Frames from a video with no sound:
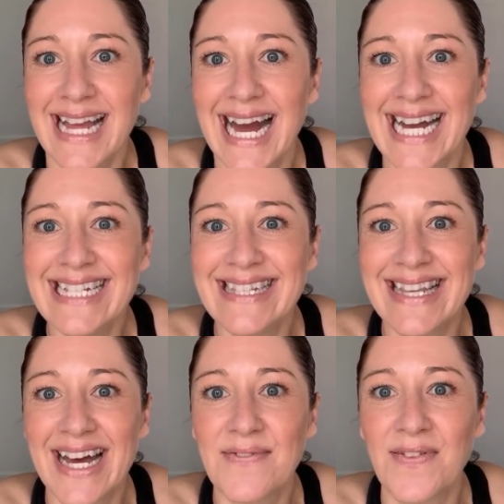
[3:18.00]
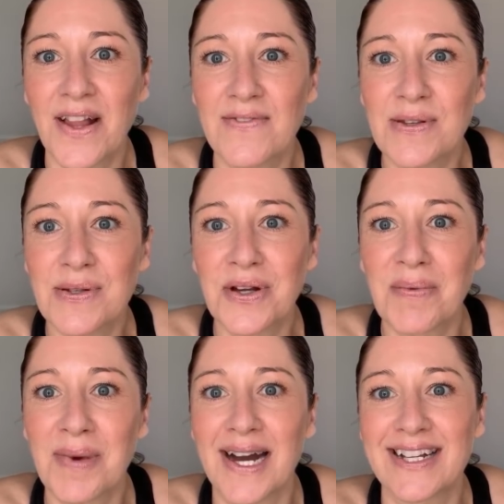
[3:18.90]
Hi, Steph. Love you so
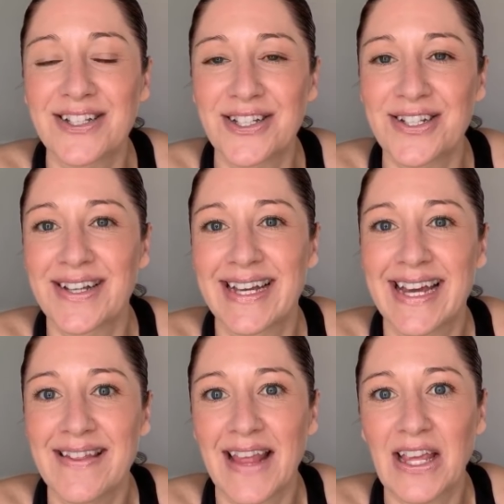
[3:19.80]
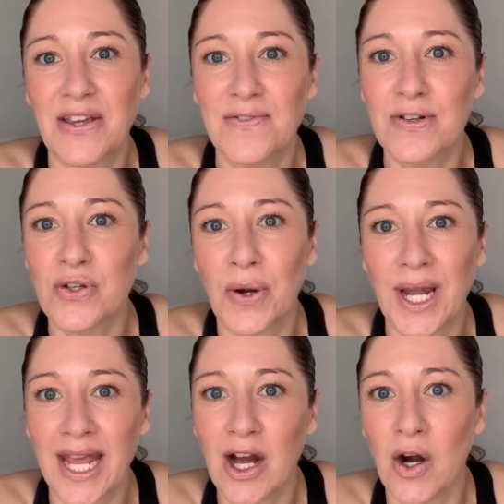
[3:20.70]
much. Thank you for
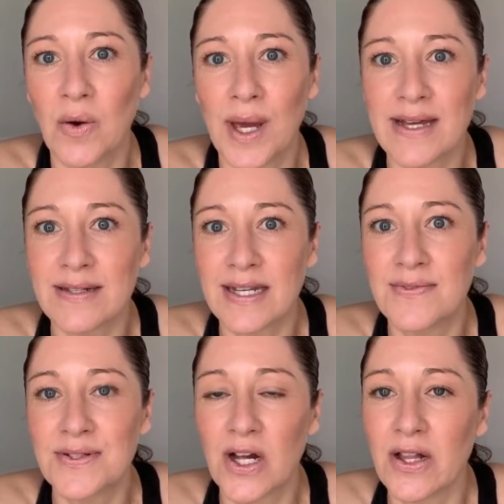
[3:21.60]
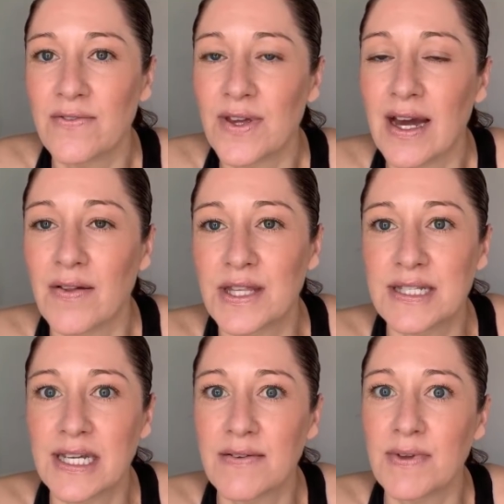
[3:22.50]
joining always. Steph Salaby out in
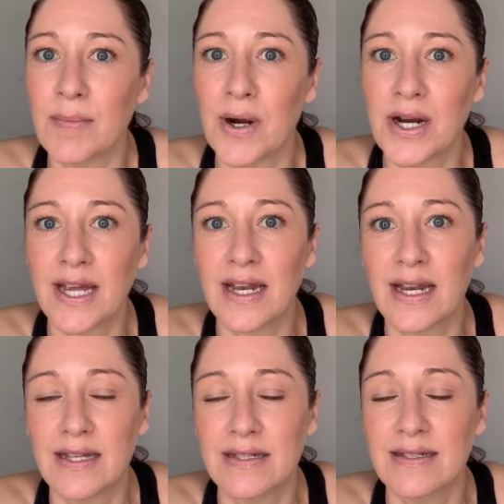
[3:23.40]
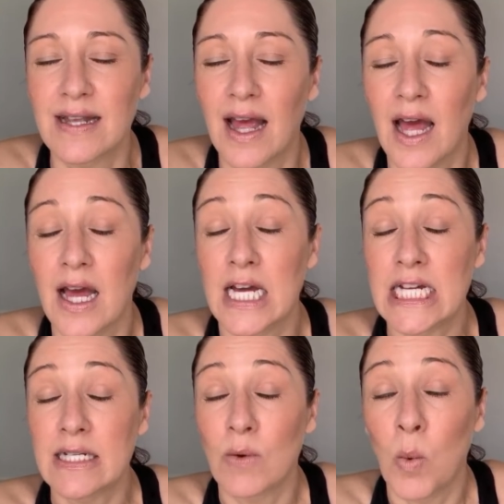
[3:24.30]
the DMV market is
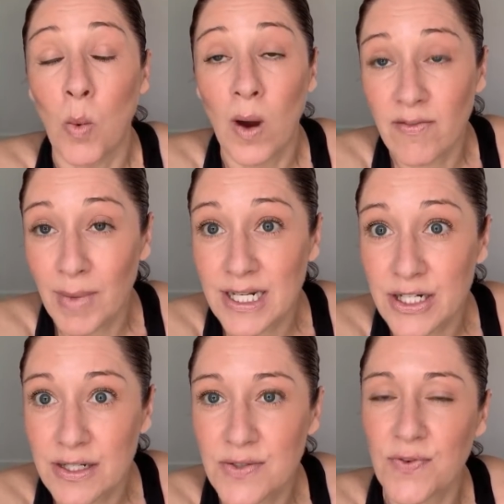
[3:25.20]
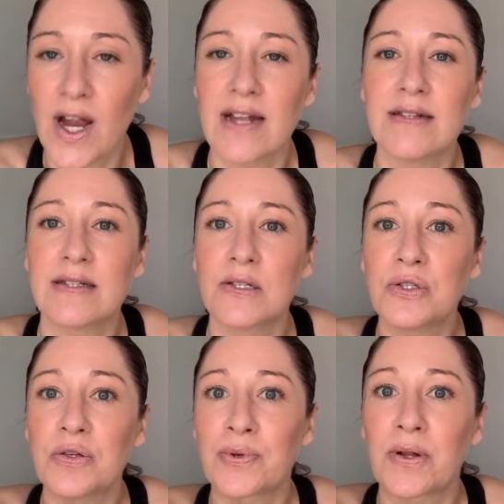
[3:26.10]
one of my dearest friends,
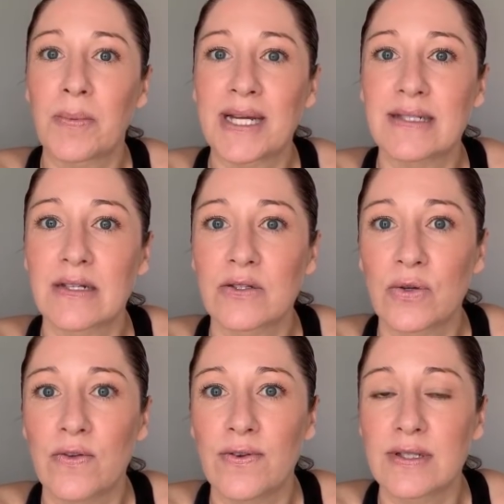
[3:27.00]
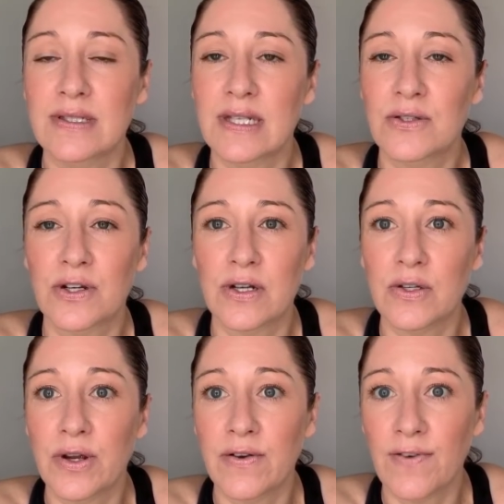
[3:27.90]
super amazing soul sister.
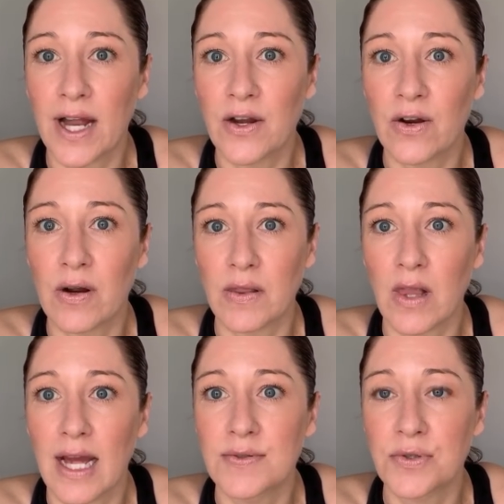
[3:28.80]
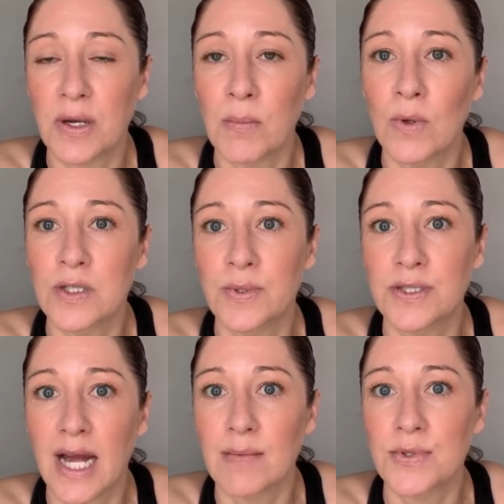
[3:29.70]
You can find her on live stream multiple
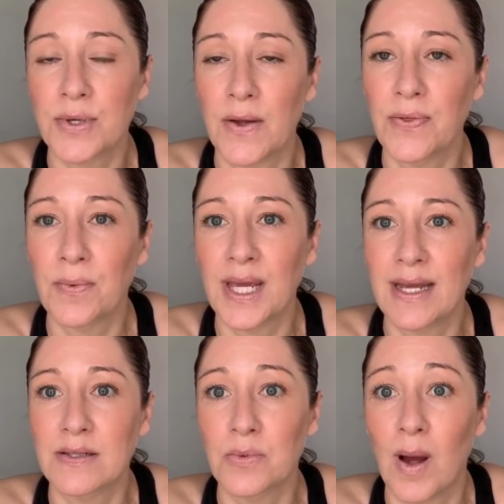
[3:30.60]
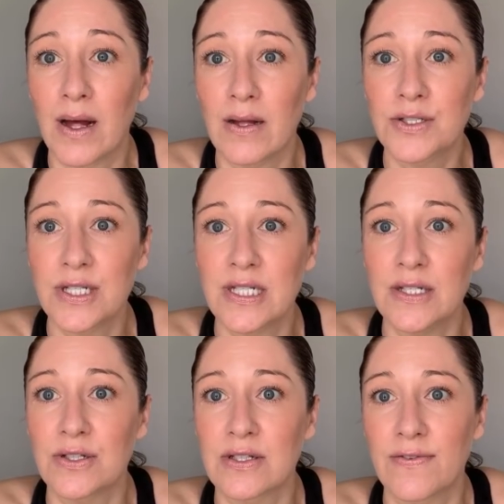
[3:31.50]
times throughout the week as well. She
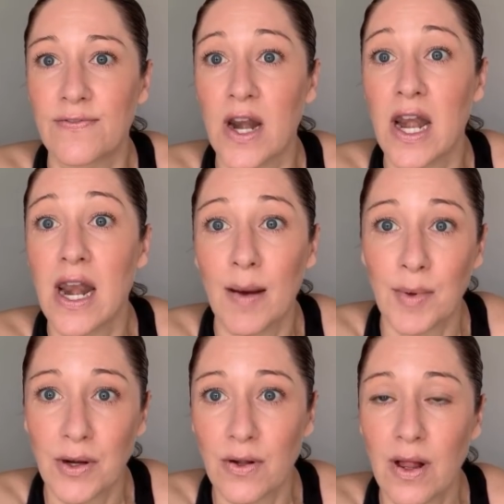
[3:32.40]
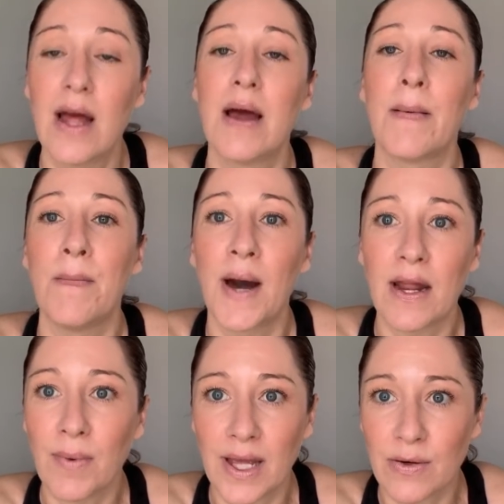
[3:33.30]
teaches a phenomenal
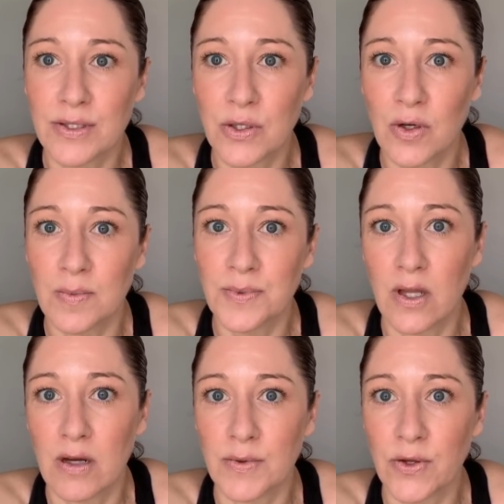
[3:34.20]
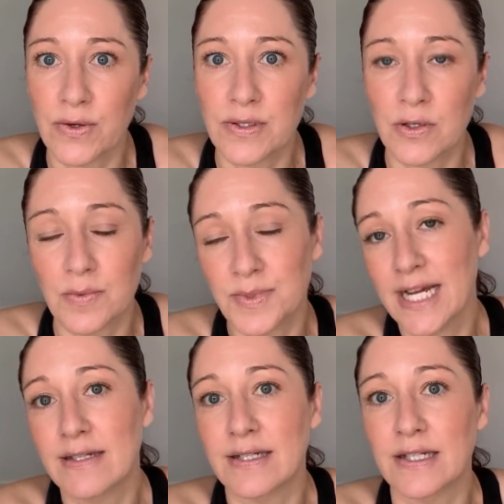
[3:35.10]
bodyweight yoga sculpt along with yoga sculpt
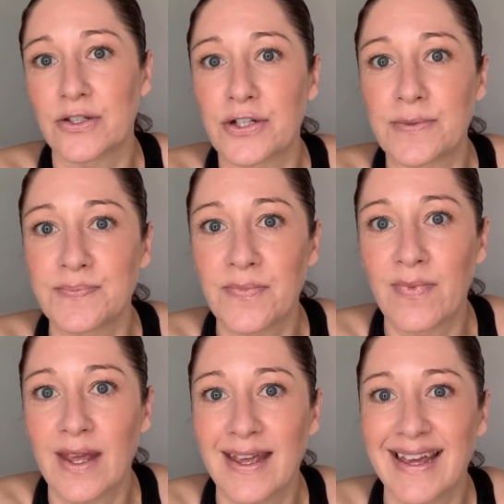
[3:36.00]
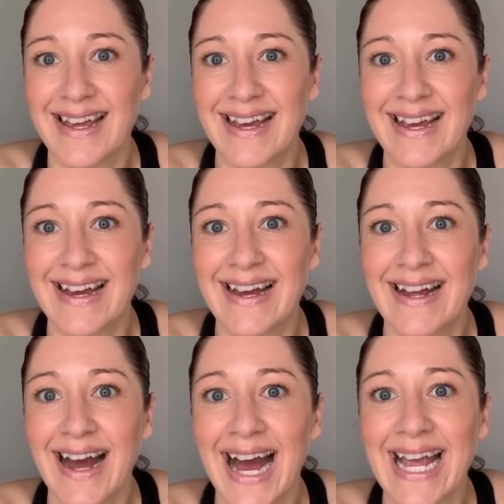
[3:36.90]
and
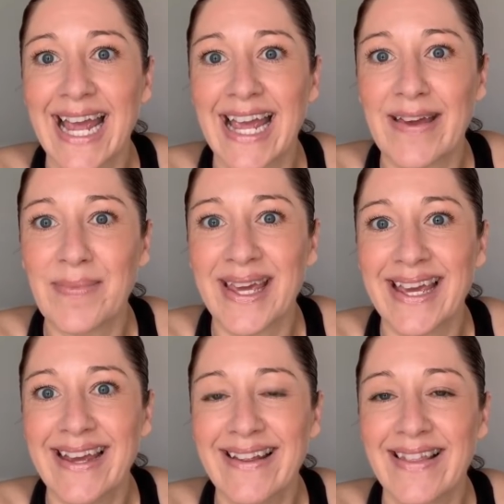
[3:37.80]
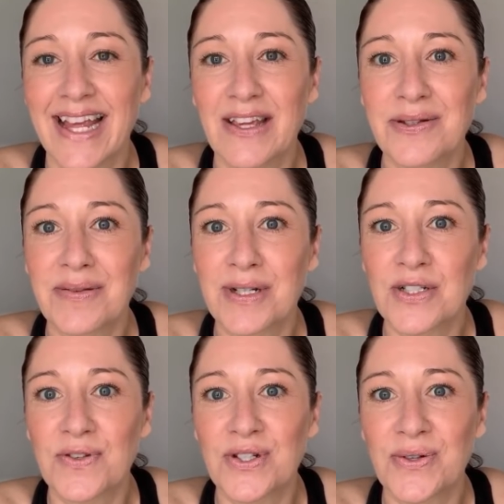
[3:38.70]
C2. Hi, Amy. Thank you so much
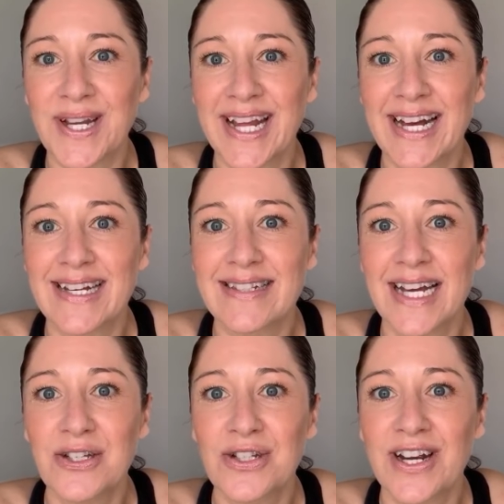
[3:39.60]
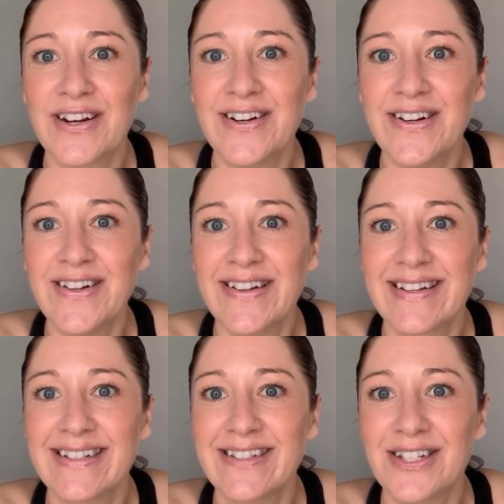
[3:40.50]
for joining us. Hi,
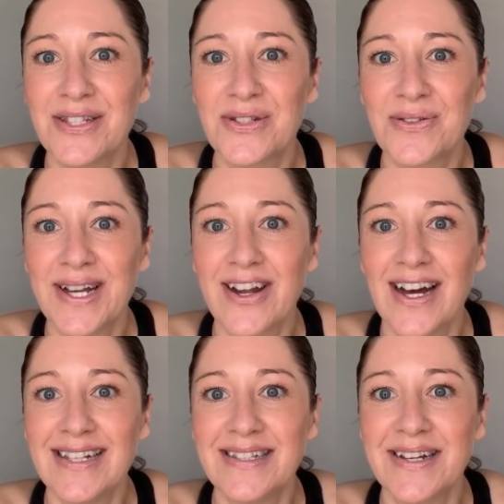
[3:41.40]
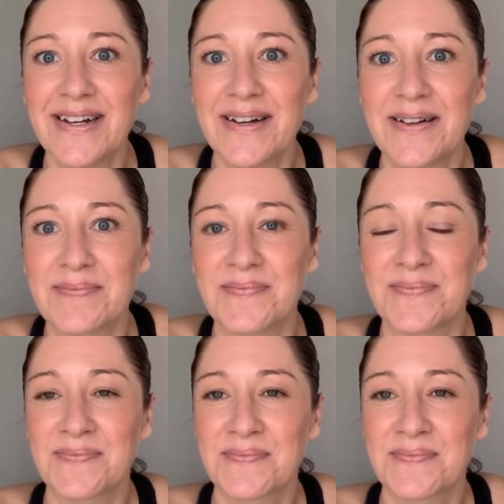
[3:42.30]
Cheryl. Just joined. Awesome.